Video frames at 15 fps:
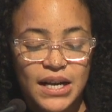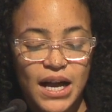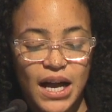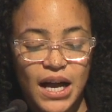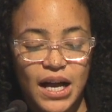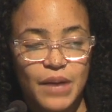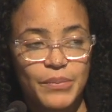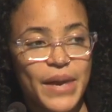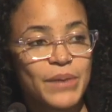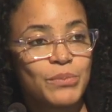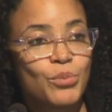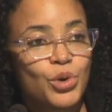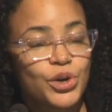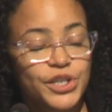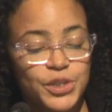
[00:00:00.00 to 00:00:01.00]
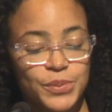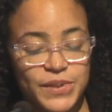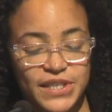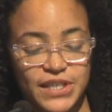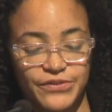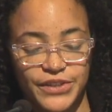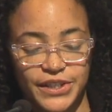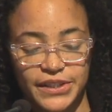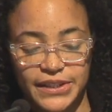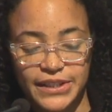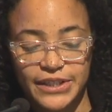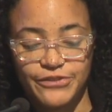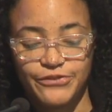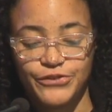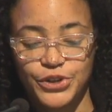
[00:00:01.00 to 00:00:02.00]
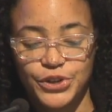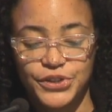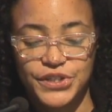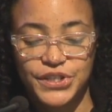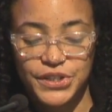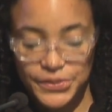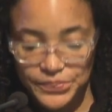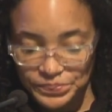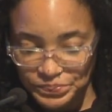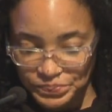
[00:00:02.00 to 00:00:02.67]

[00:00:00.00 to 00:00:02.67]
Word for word: Um, and more specifically, first,